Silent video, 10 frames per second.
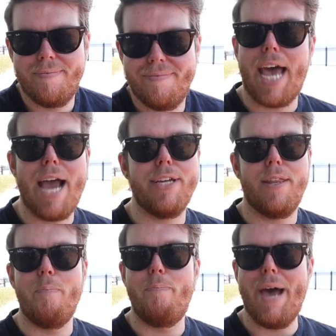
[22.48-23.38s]
It's how to
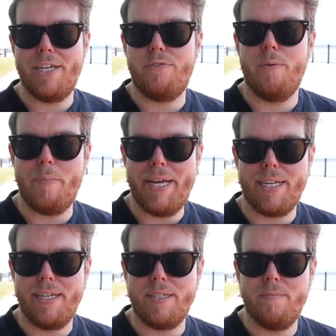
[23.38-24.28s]
get the best from your
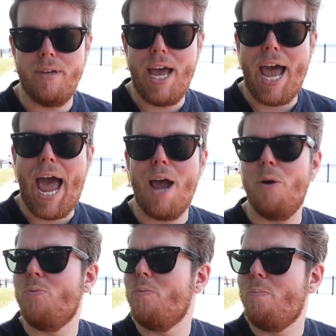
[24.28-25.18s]
mentalism.
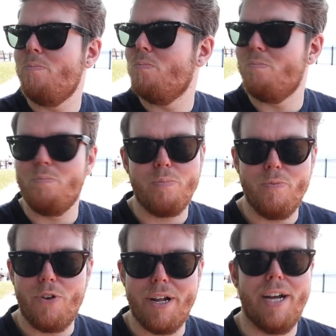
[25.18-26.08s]
How,
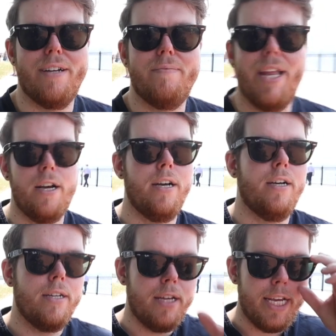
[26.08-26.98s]
uh,
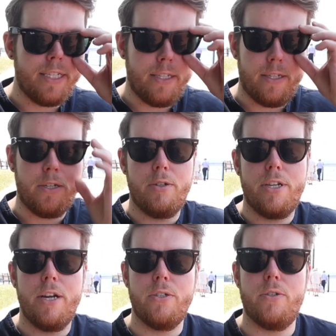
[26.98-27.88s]
uh, it's such a
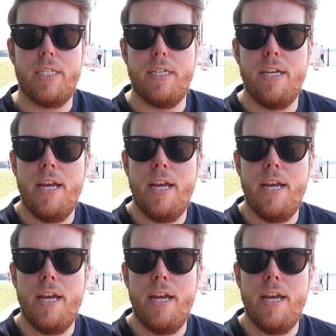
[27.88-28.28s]
tongue twister.